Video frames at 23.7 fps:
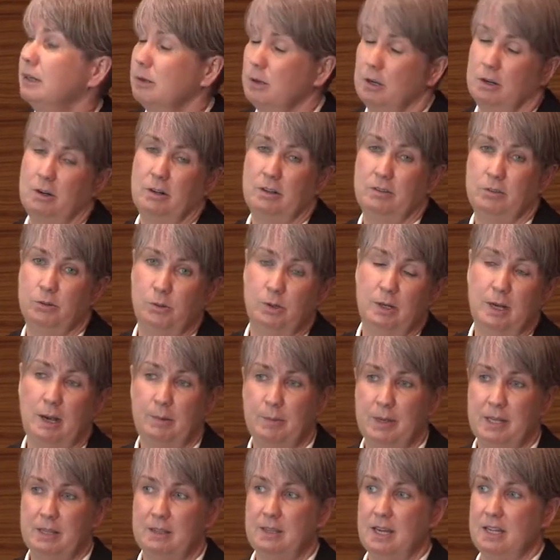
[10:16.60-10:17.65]
And I thought, I
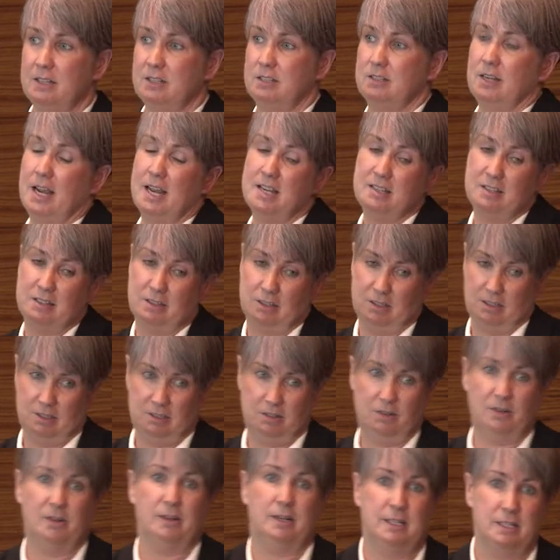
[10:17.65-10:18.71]
mean, that's as an
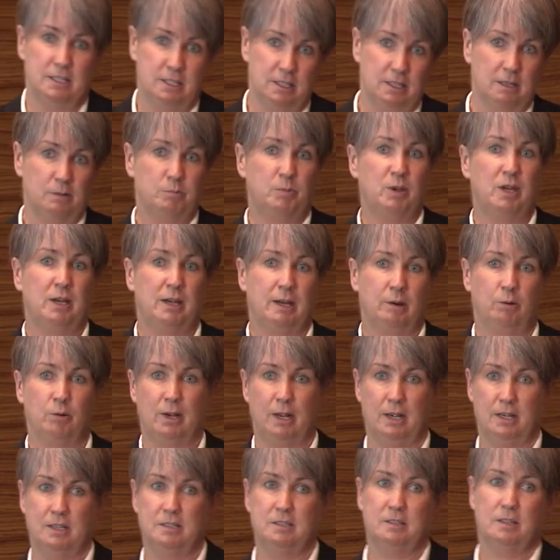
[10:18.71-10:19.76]
aside, being able to
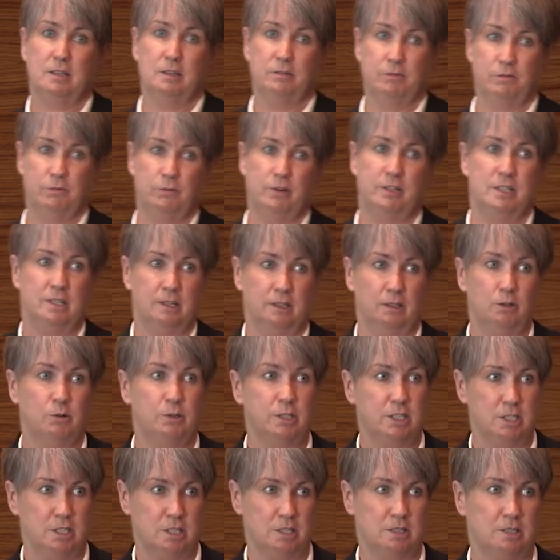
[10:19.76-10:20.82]
ask confronting
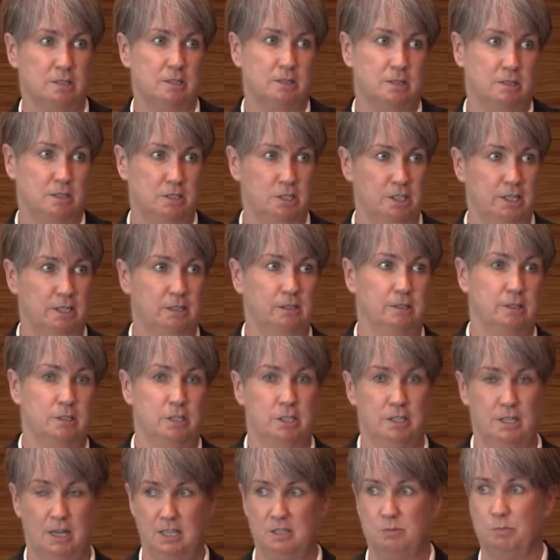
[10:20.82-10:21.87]
questions in this
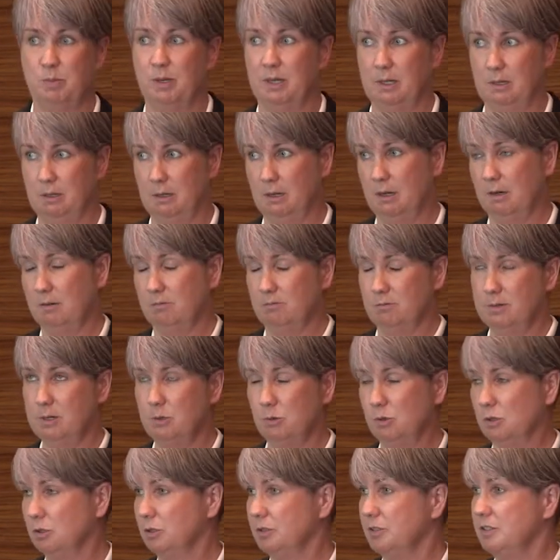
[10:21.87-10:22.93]
challenge has been real
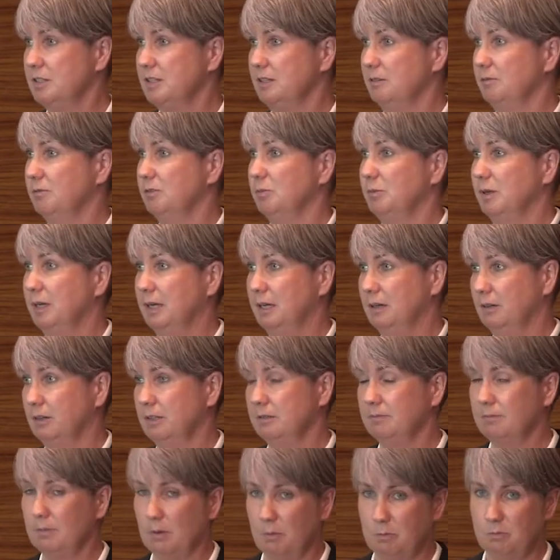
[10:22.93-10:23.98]
godsend for me, and I,
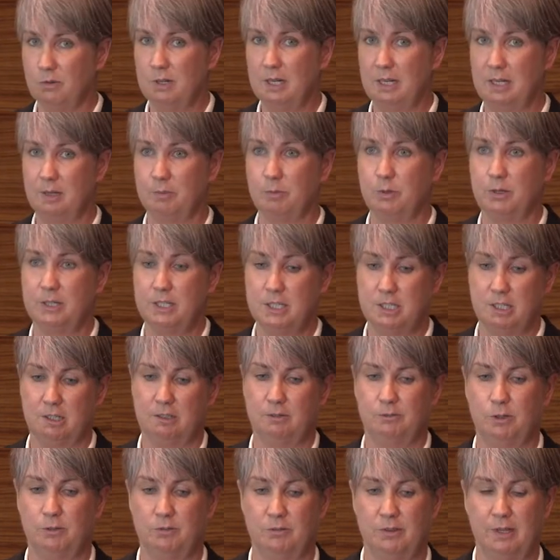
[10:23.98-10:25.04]
I'm really appreciative
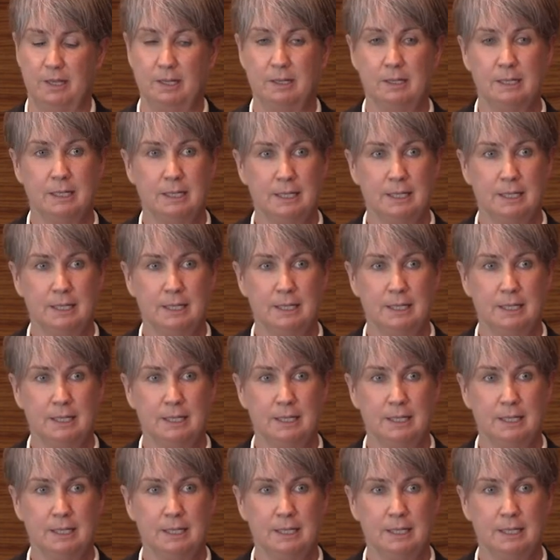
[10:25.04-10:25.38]
of that.